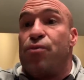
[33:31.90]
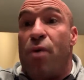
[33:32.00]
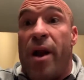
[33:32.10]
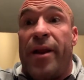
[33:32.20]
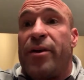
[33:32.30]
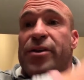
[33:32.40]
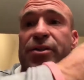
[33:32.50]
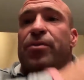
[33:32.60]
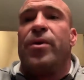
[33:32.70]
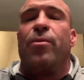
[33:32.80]
just running or
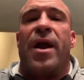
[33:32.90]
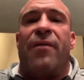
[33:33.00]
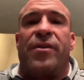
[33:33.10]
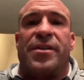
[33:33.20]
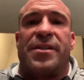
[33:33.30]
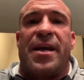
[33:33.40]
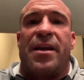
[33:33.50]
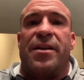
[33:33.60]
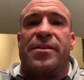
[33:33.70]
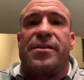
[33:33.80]
just whatever, just kind
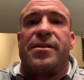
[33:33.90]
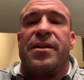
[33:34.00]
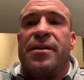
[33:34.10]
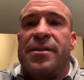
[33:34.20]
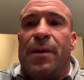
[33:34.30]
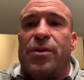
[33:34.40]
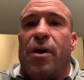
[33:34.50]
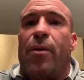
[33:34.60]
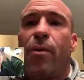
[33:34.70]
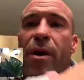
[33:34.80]
of just to see what's going
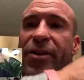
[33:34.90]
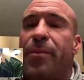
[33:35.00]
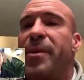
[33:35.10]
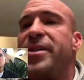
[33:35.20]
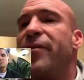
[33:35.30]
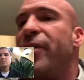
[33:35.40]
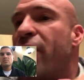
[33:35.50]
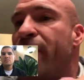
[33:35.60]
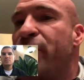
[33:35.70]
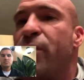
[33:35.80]
on. I don't want to make sure I put myself in
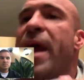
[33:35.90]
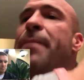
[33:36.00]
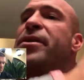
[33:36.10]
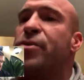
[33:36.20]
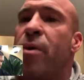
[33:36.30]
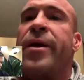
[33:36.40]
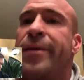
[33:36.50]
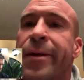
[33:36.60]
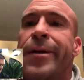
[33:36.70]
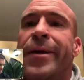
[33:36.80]
harm's way, but just want to